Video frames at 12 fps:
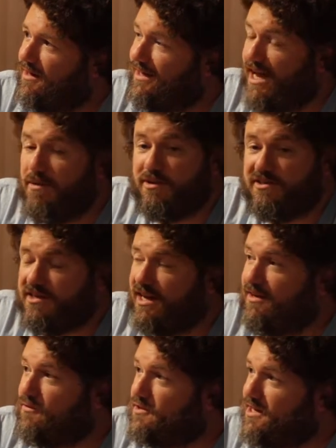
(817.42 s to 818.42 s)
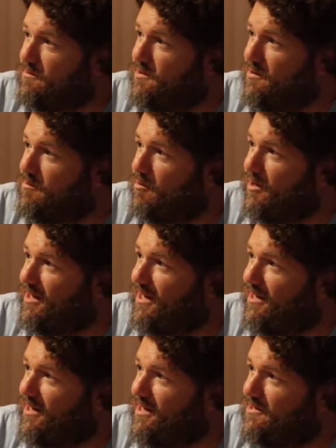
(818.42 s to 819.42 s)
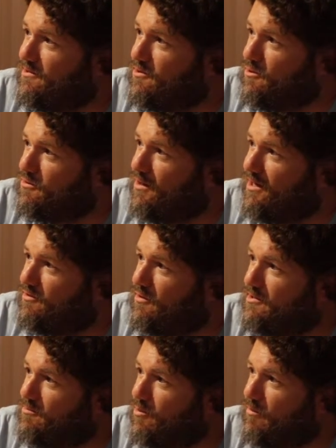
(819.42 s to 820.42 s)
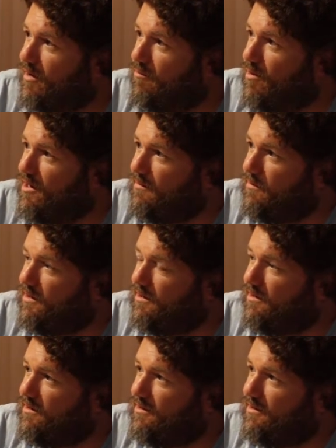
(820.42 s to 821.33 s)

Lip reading: Now I'm excited for September. Ready to get the kids in school so I can drink some more red wine with you.